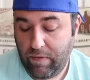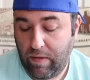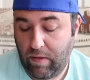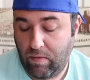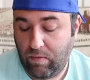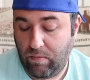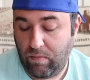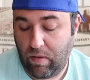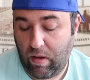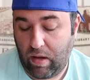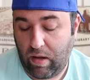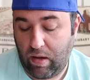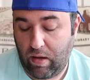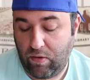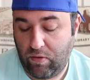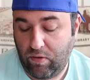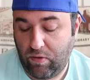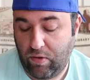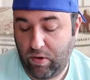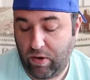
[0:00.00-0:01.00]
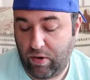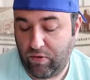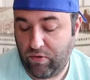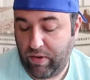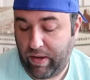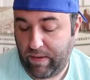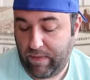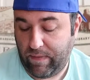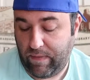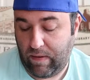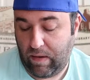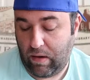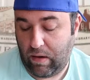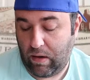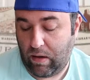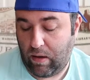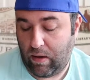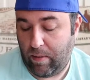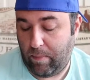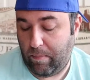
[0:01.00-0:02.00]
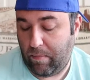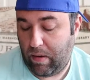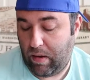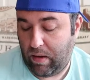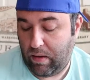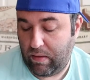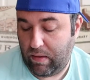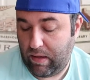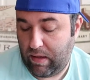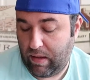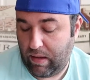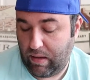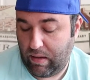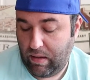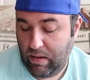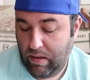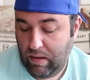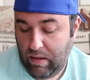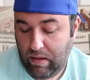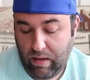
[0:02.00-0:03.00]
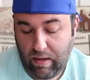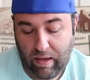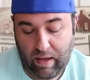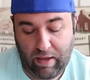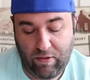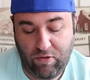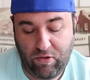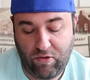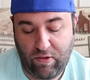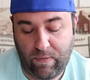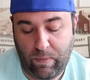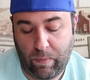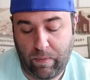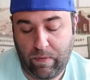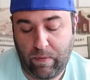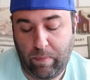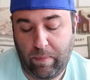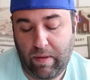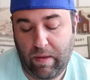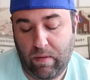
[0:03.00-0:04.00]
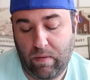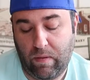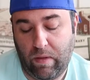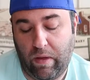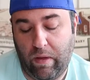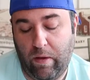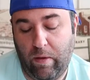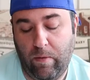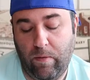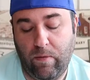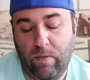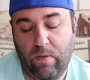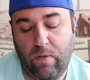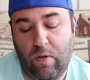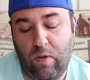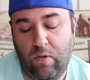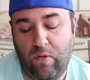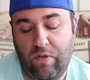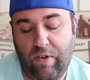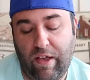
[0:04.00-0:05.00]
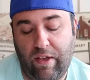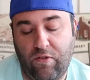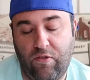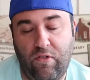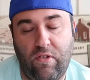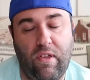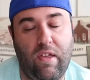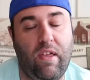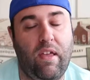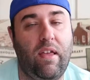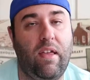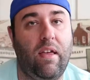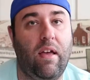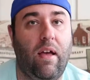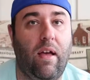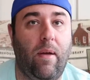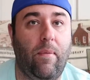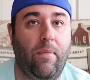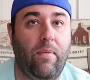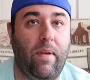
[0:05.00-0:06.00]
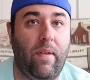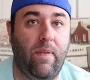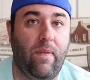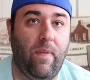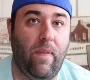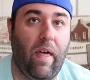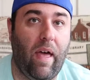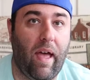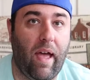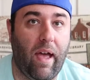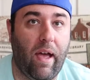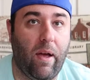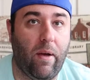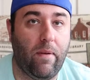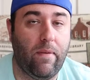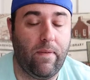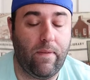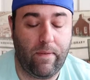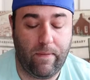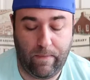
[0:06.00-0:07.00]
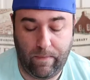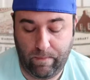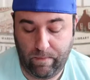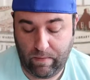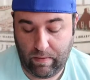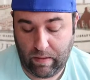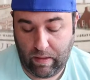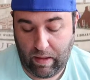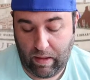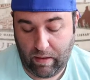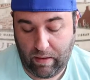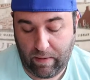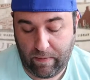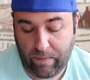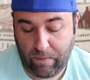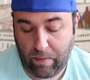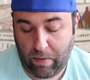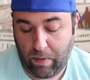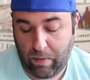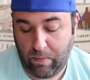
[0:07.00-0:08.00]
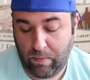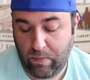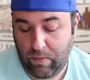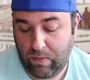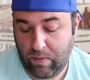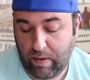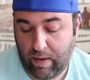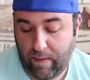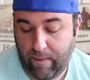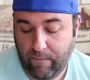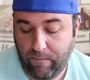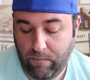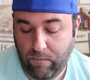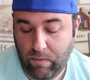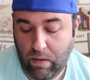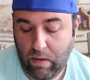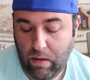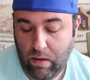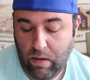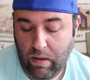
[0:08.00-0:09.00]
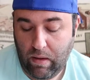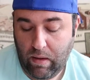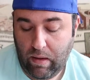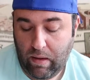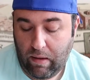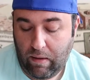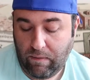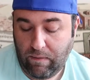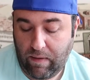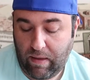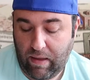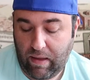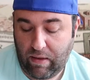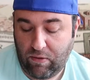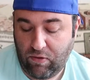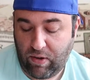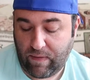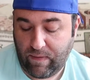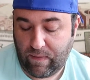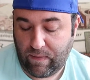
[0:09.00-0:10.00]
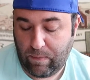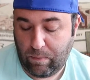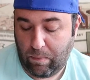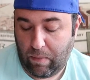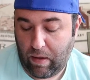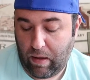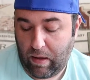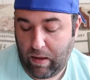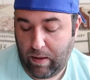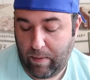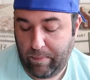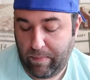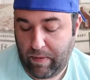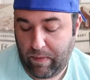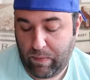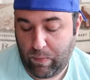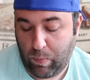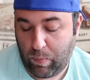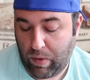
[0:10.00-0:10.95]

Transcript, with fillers: Then uh, Gert checks in on Molly and she just wants to be alone. So she actually um, leaves the house and does her own stuff. Then Chase's mom is